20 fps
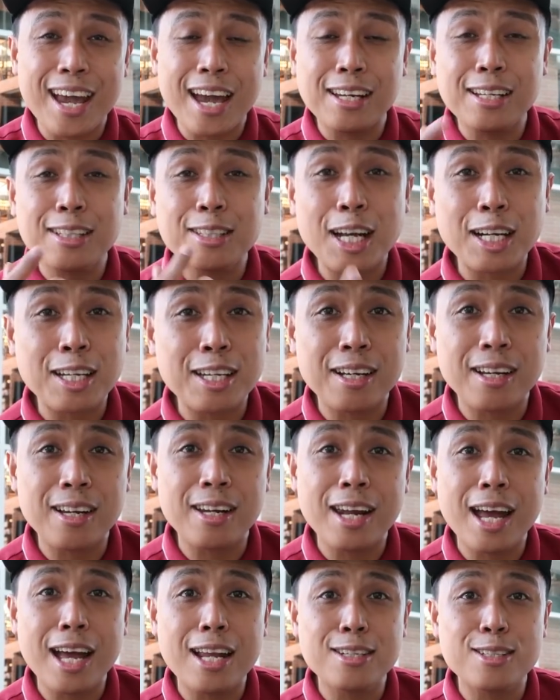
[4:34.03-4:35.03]
And in technical
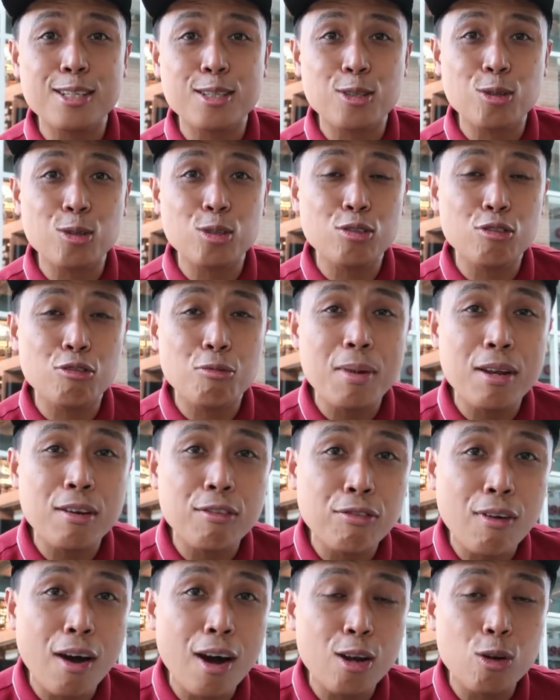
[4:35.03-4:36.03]
analysis, those who've
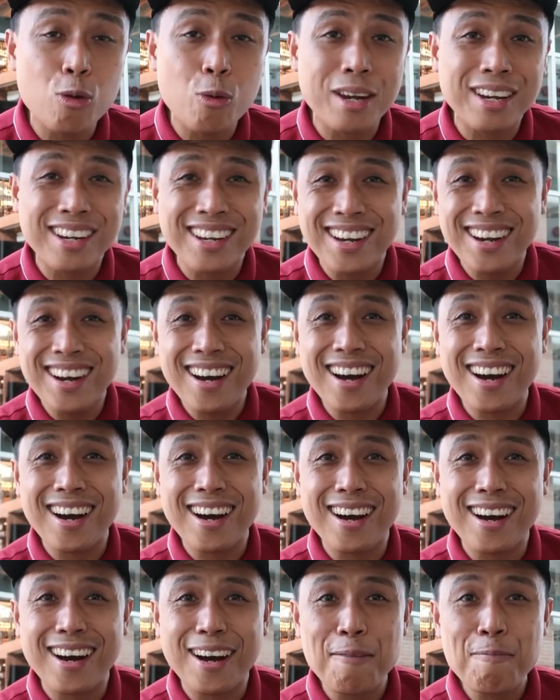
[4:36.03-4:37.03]
been following
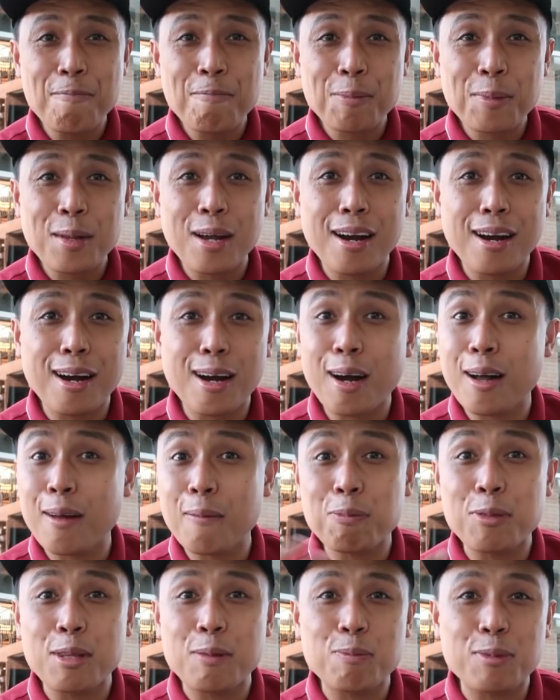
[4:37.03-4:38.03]

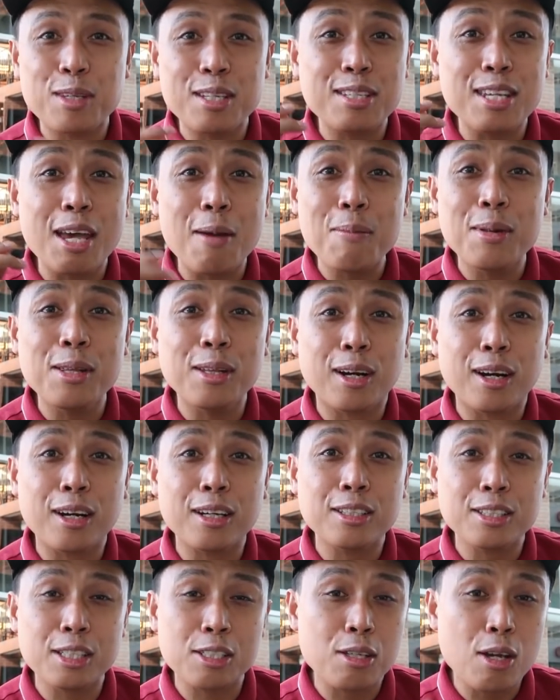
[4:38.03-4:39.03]
the
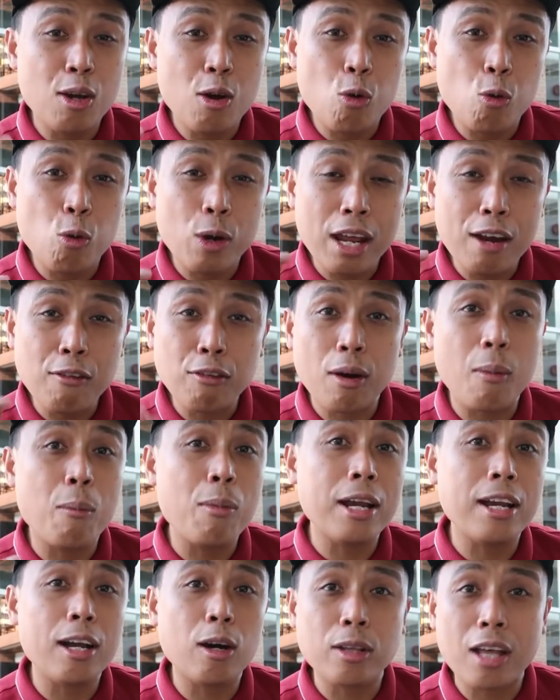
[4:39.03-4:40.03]
seminars, is whenever a
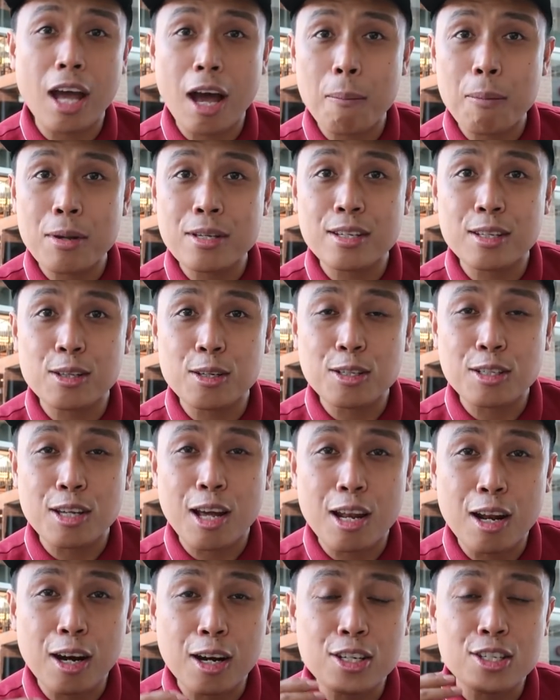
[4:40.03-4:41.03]
breakout happens and there's
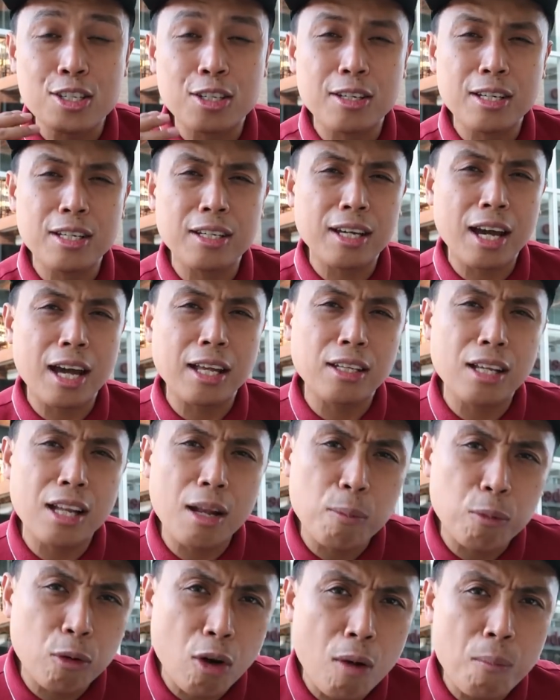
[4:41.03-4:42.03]
a large green
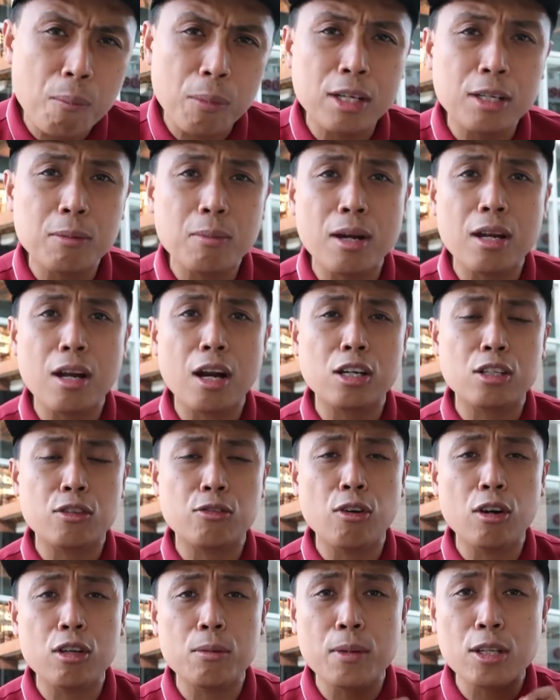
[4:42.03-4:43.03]
candle accompanied by large
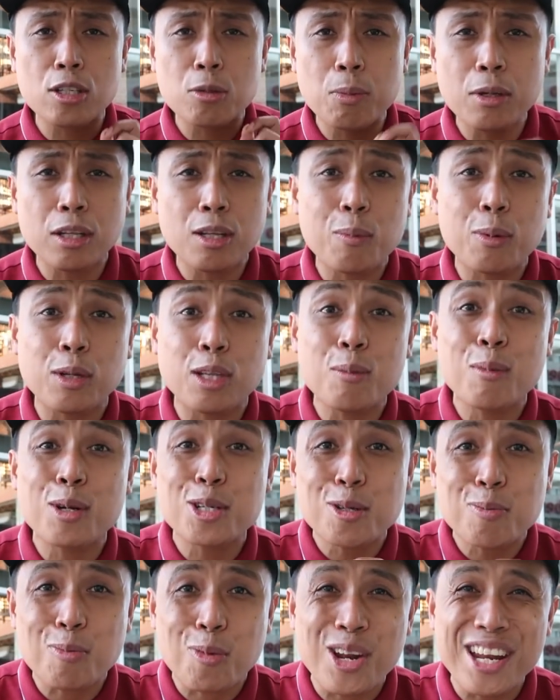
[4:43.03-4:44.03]
volume, that's pretty
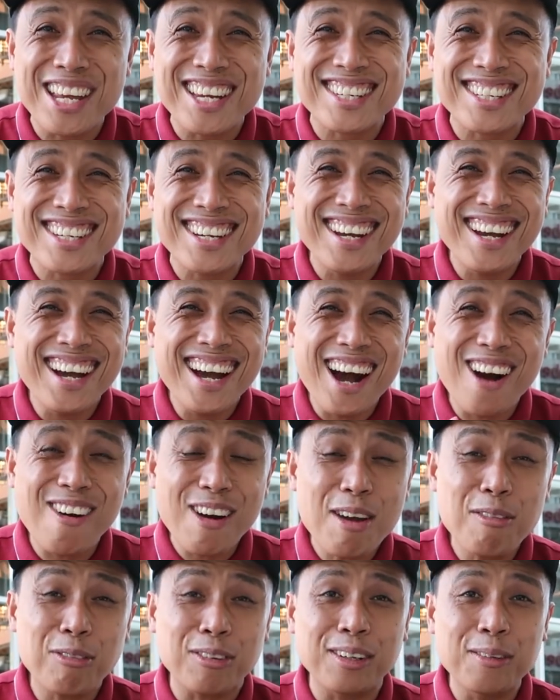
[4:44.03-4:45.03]
much bullish.
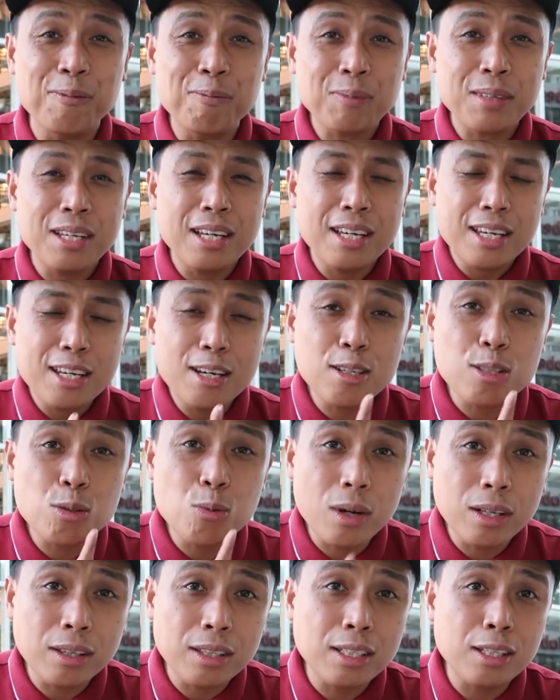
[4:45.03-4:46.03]
However, here's
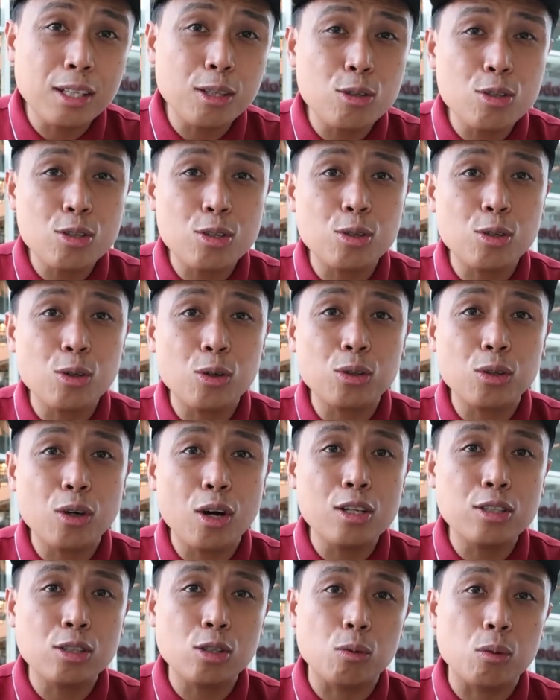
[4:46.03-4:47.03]
one thing that you should note
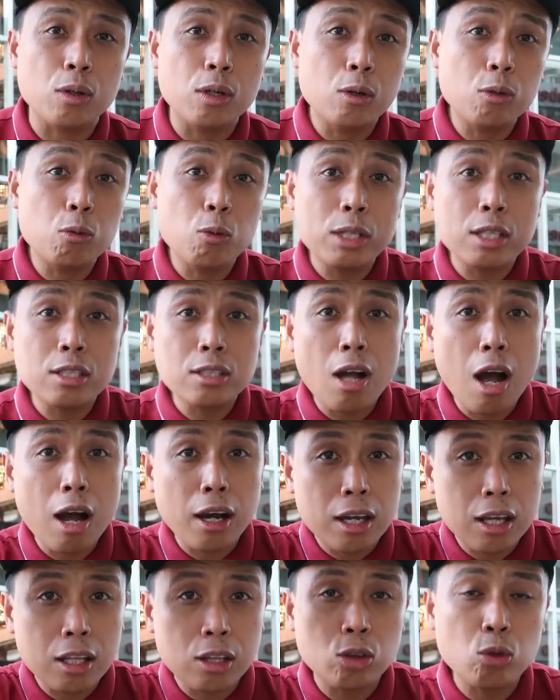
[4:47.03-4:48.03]
also. When the
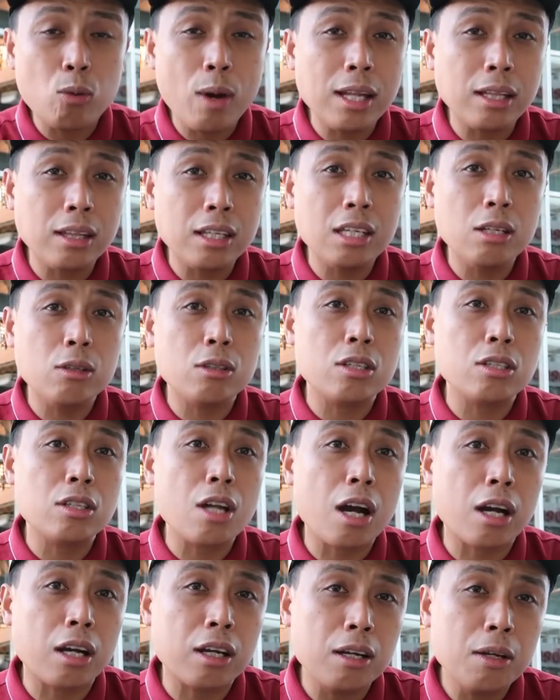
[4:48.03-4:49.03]
stock hit 20 and the
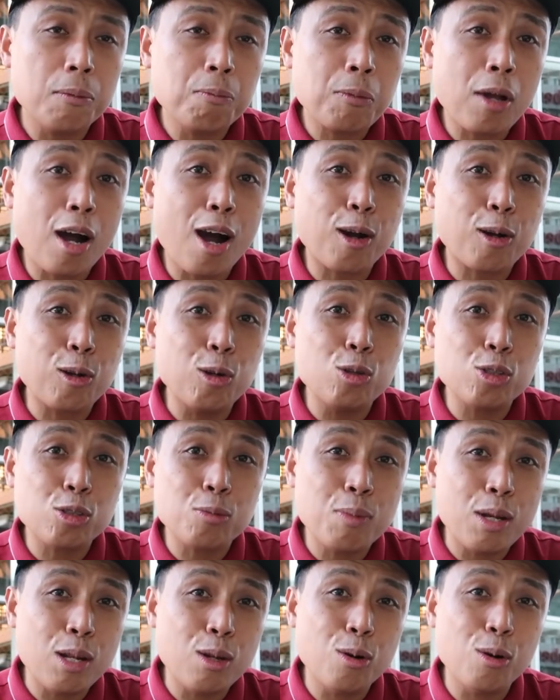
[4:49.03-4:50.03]
stock
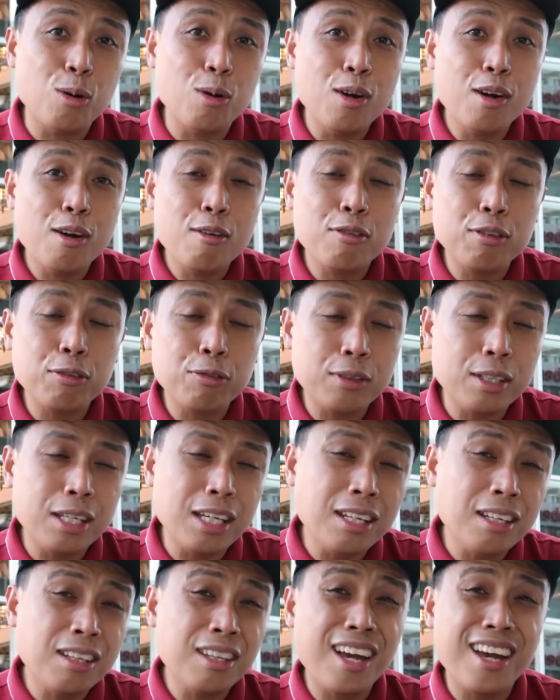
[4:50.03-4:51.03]
closed below
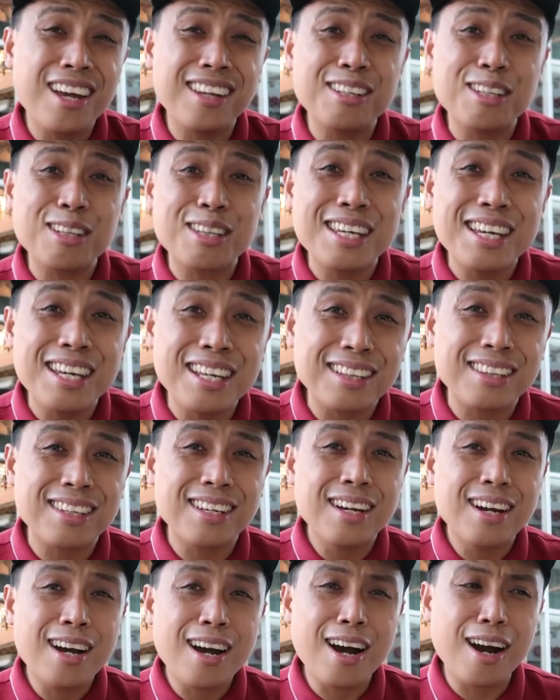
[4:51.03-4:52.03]
15 and it hit
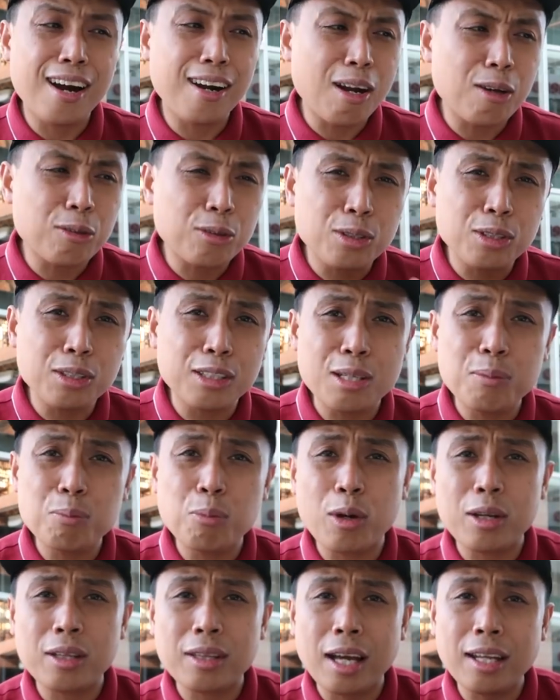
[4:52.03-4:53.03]
around
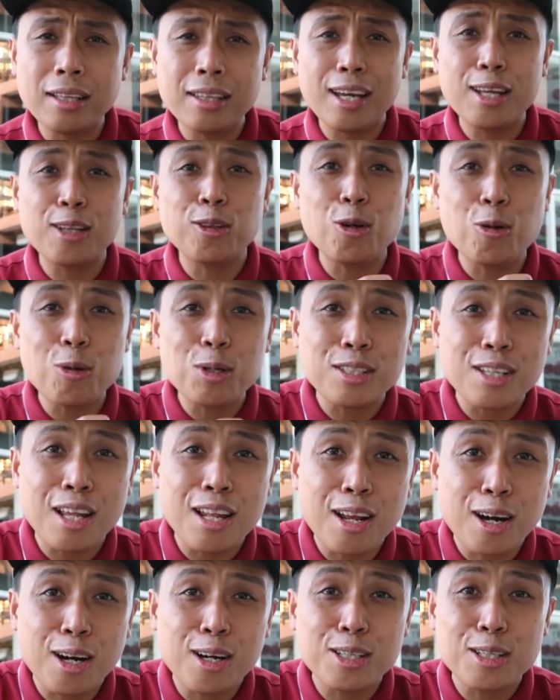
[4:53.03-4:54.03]
13.98, there was
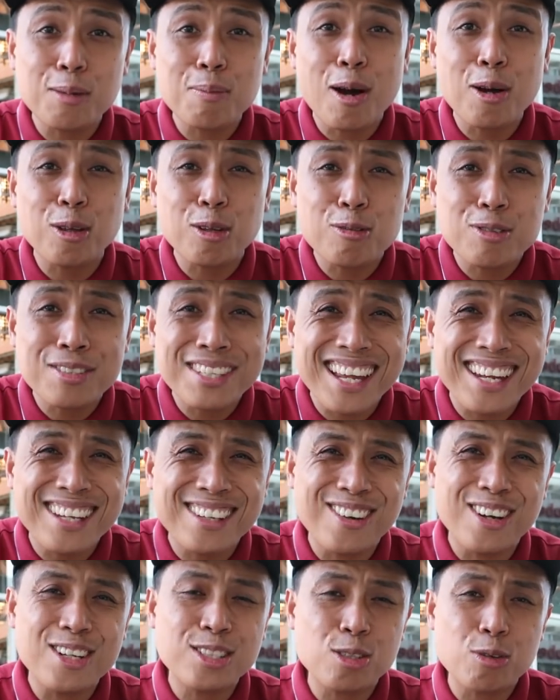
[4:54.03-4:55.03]
a large amount of
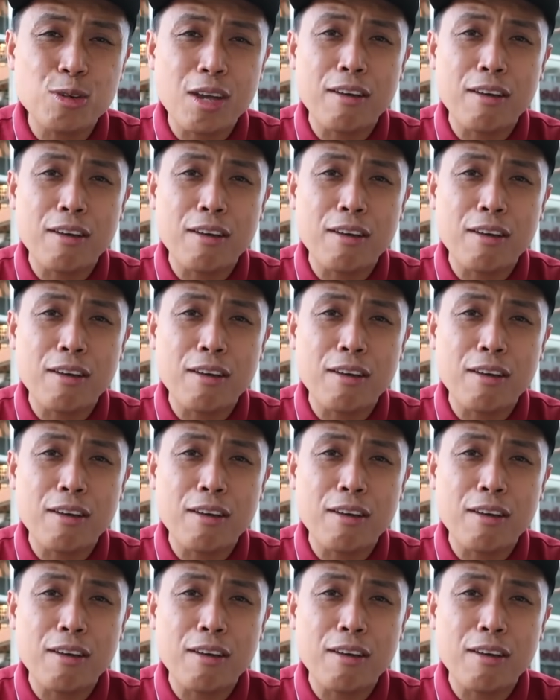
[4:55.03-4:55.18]
selling also.